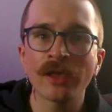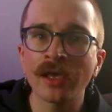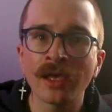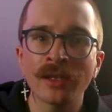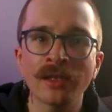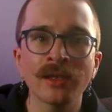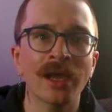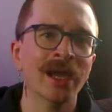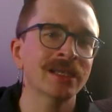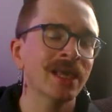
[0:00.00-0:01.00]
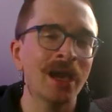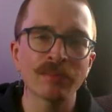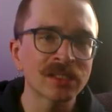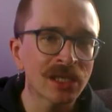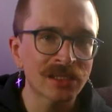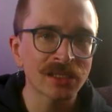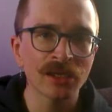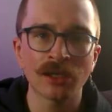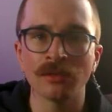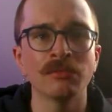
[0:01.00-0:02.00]
in, and
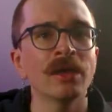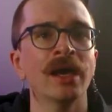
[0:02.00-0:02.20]
capitalism,